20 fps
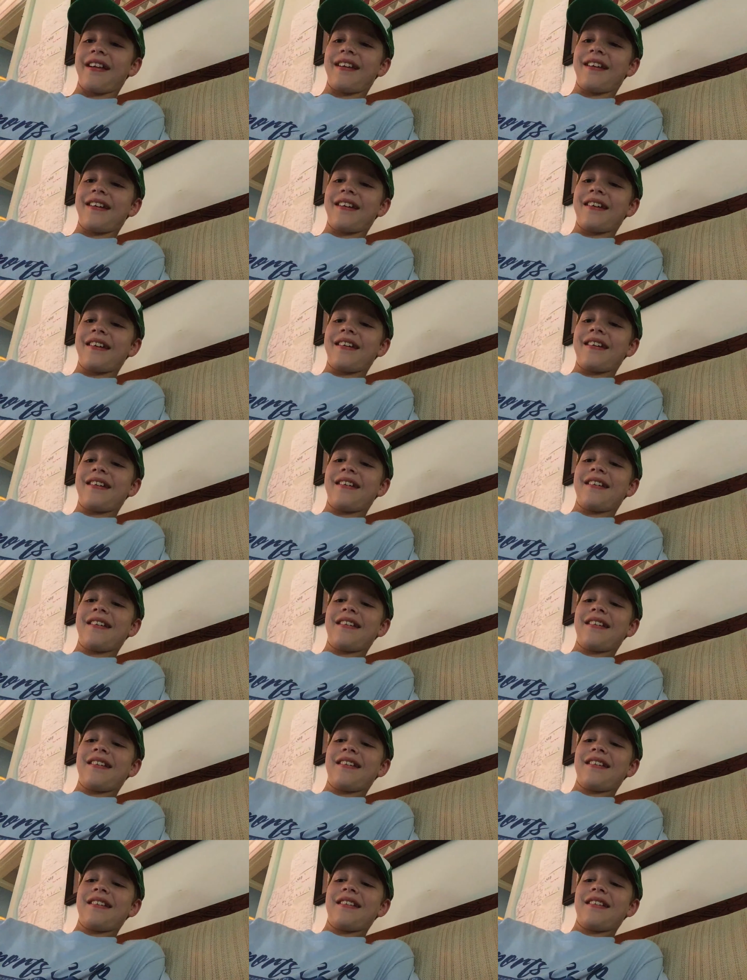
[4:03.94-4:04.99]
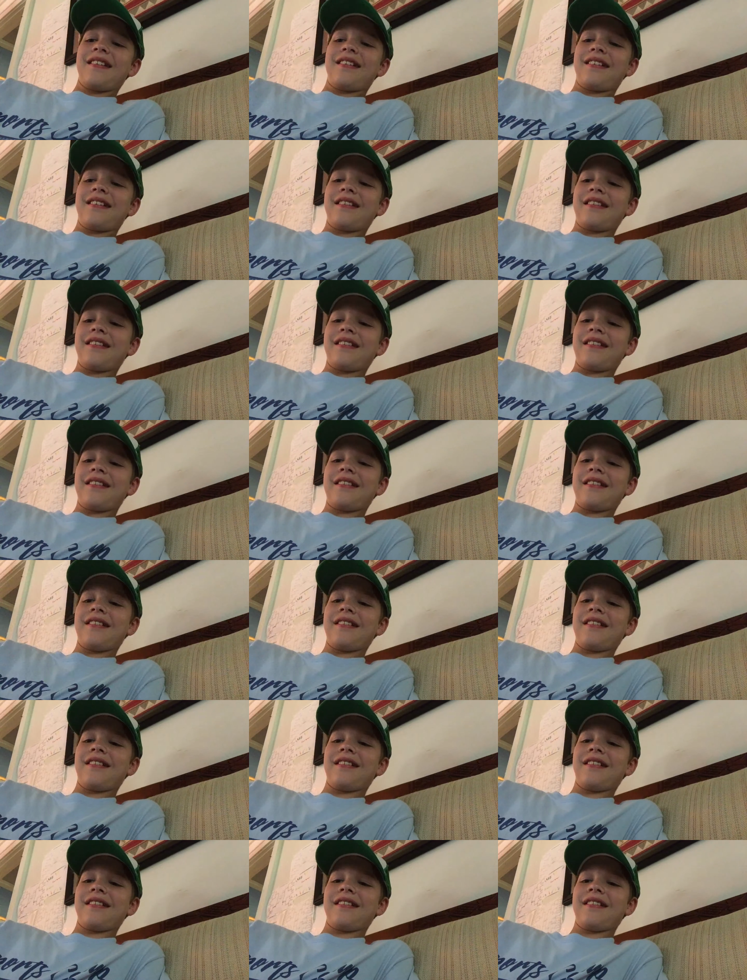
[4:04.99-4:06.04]

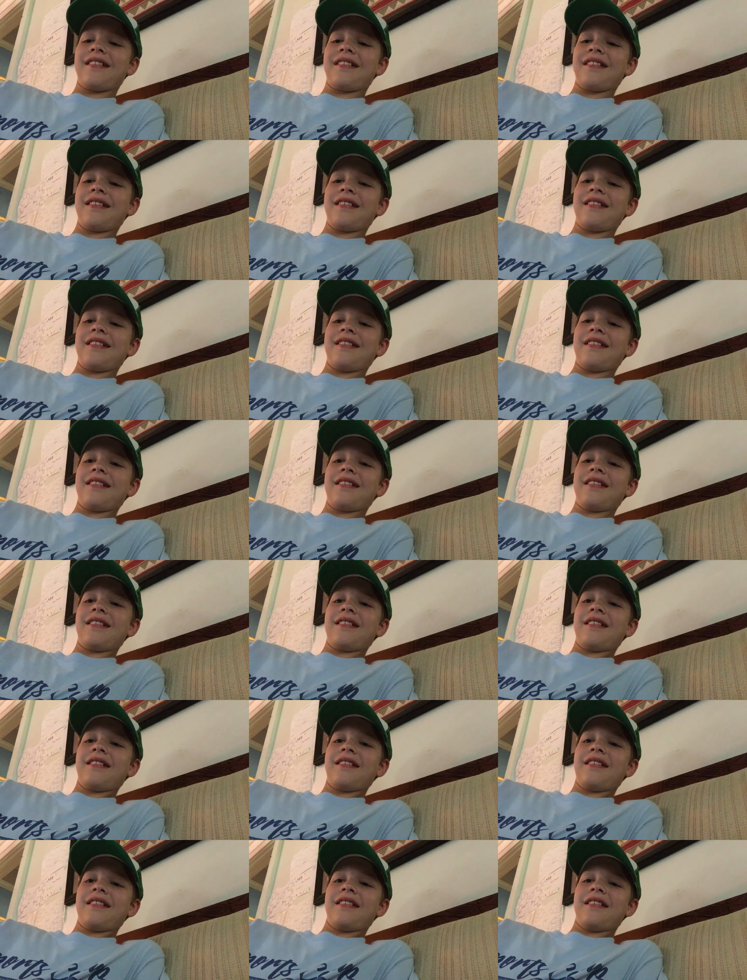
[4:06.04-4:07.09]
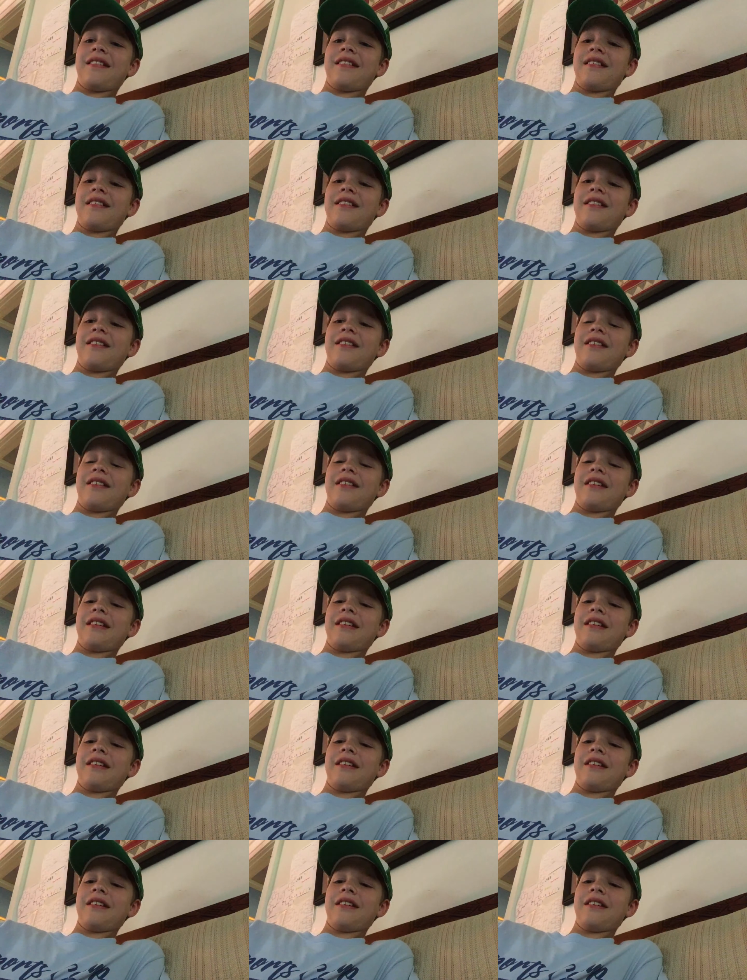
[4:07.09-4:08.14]

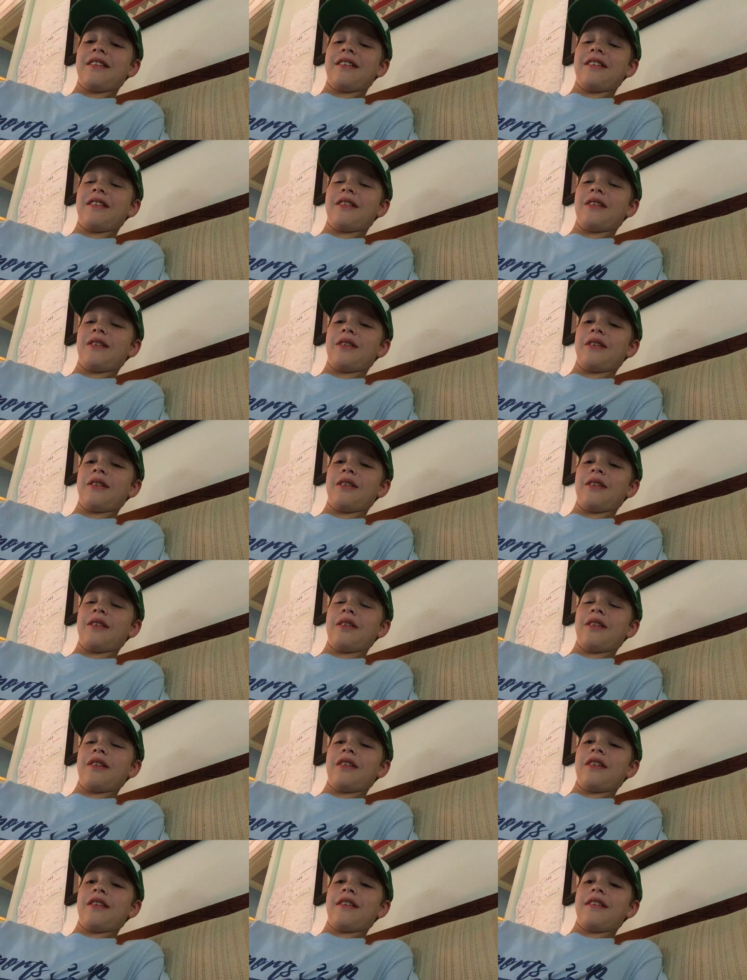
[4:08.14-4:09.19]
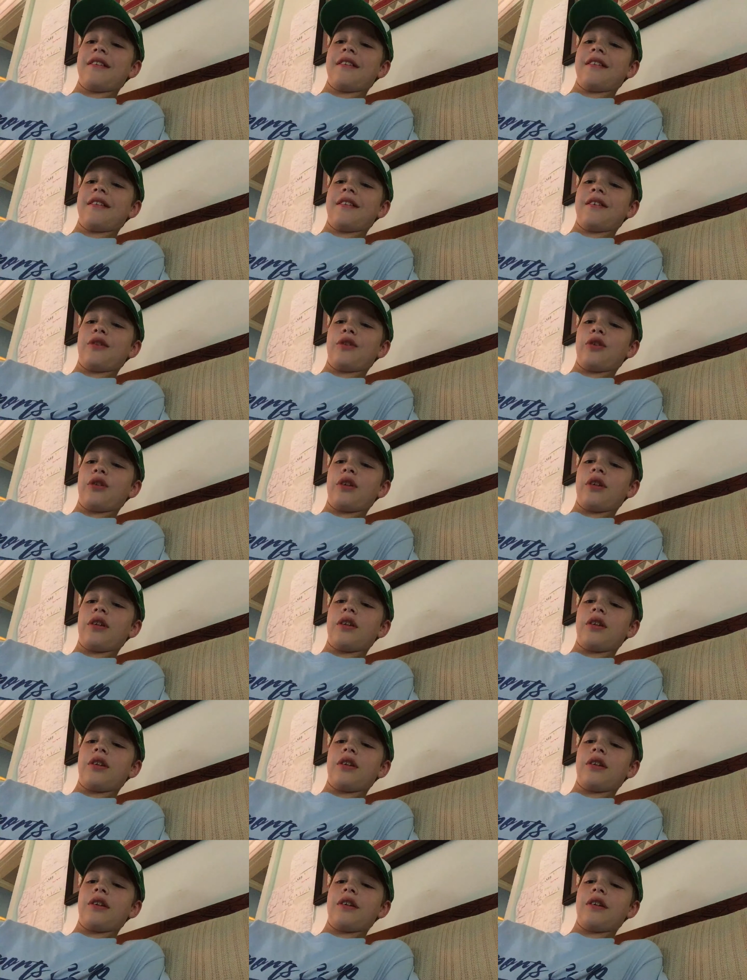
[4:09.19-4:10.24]

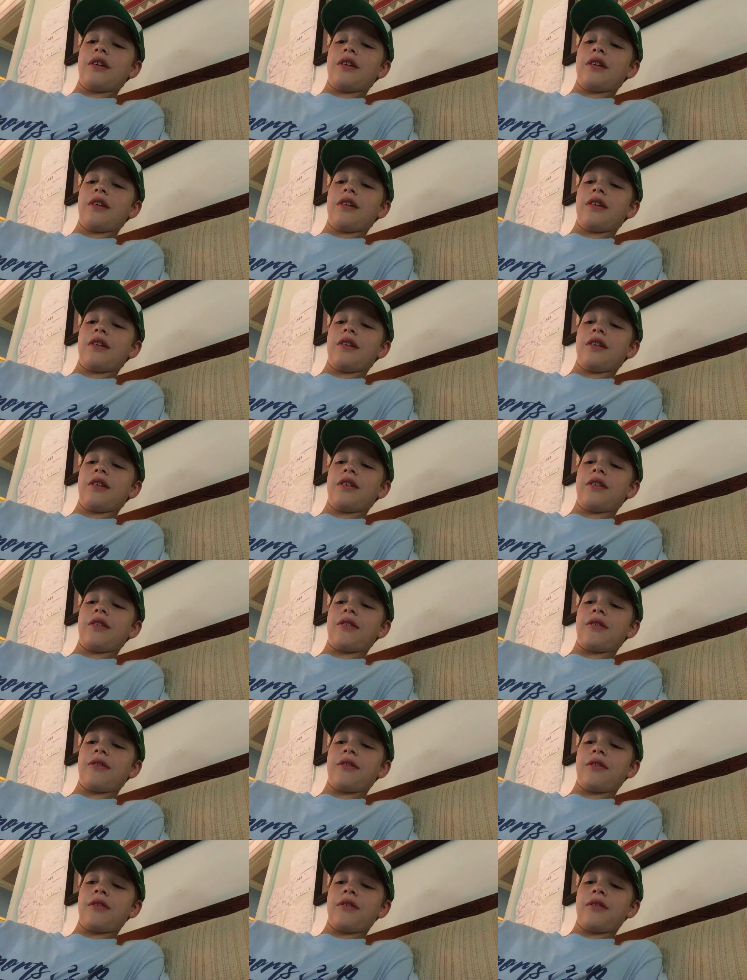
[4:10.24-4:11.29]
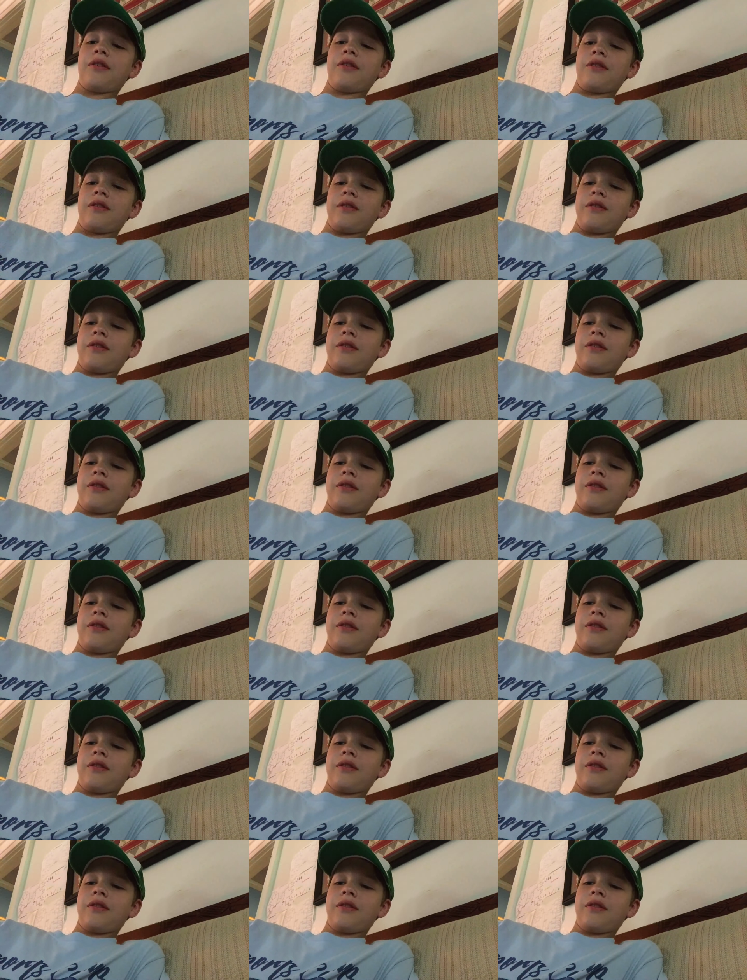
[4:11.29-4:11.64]
Nothing is said.